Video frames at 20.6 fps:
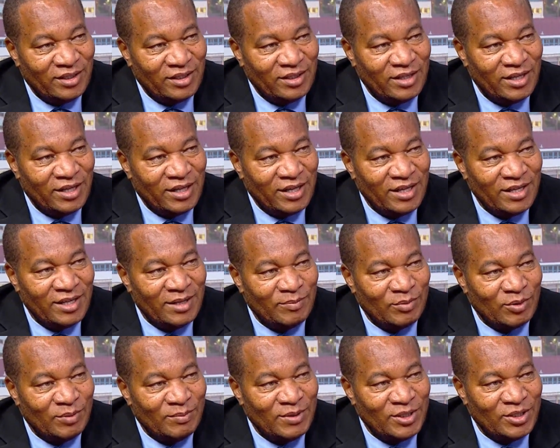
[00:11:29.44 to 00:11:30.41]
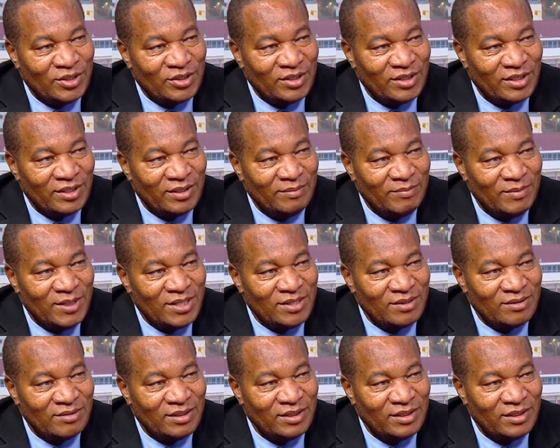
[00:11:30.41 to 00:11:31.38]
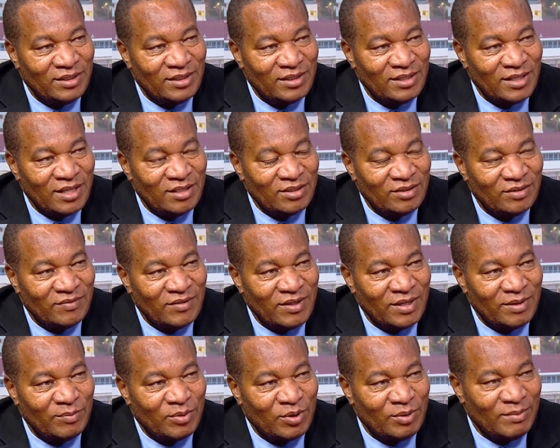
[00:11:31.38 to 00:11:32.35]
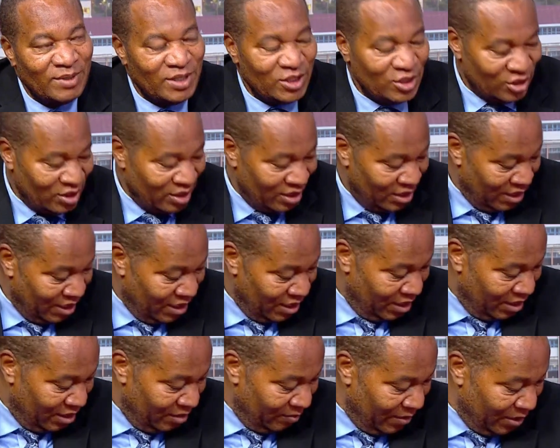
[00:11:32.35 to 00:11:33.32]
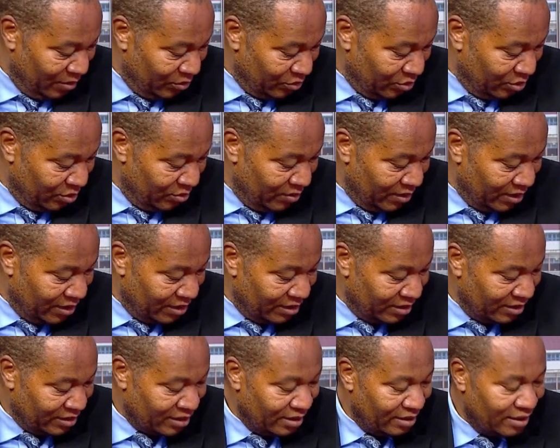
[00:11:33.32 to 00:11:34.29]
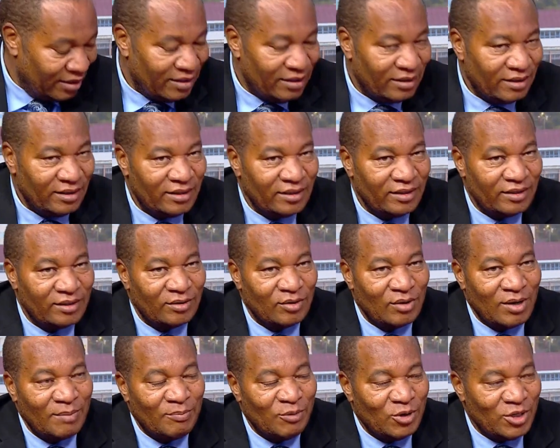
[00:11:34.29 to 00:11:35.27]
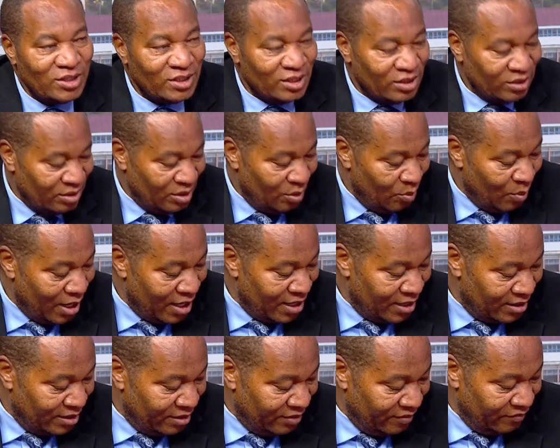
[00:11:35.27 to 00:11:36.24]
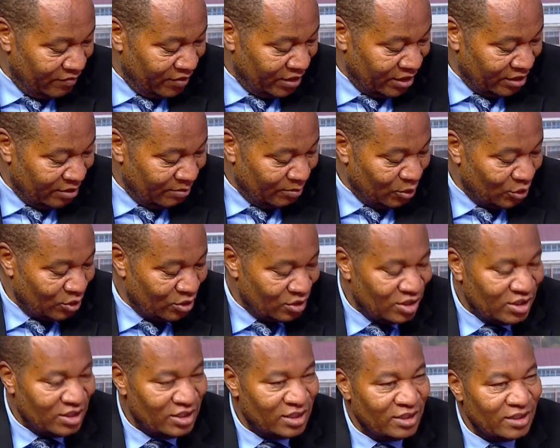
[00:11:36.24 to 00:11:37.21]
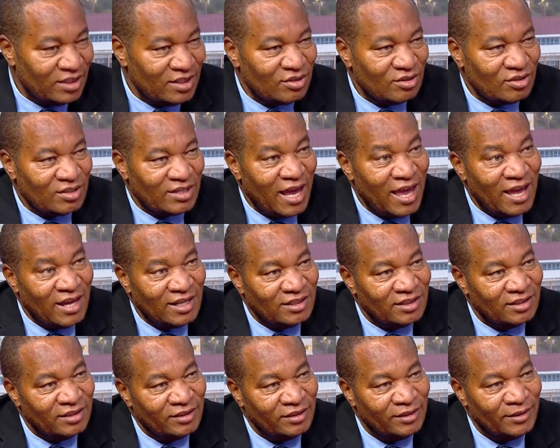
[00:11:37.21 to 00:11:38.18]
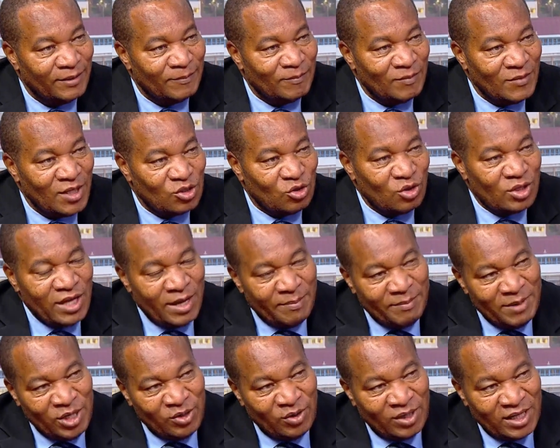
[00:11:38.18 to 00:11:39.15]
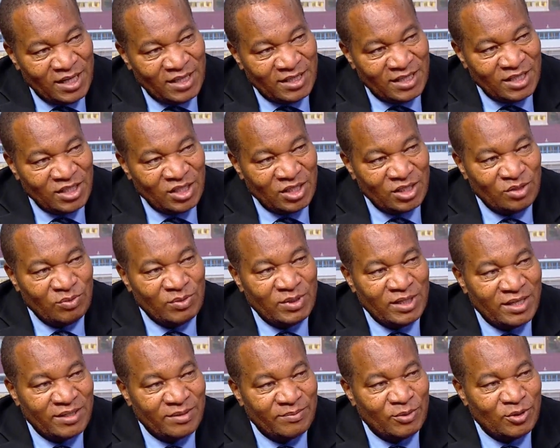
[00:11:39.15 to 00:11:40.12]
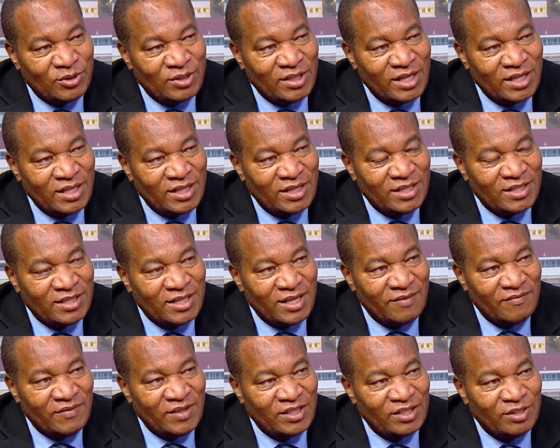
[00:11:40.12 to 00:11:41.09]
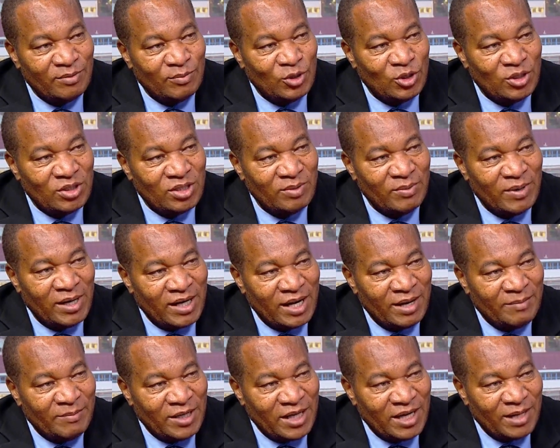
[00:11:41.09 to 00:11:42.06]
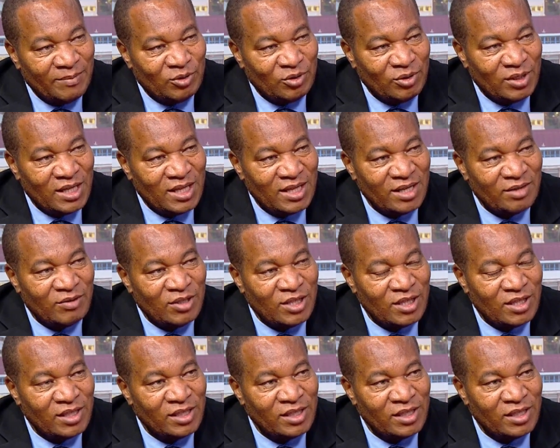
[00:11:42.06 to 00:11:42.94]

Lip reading: the Kenya Probation Ministry in charge of the probation. We're also doing it collaboration with the World Victimology Society. So there are many organizations which are sponsoring this victimology. We are coming up together with